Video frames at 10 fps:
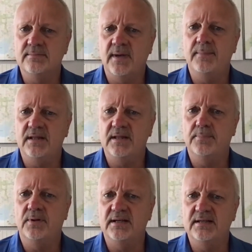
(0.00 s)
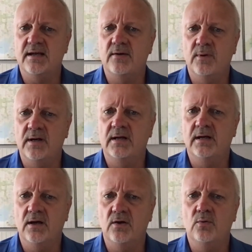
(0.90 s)
might be the place I want to
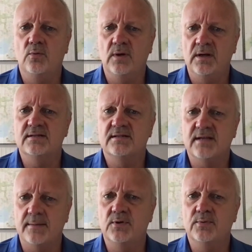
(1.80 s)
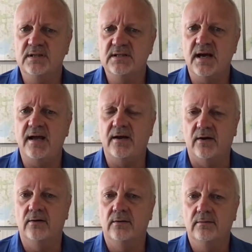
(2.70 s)
go when it's time to retire.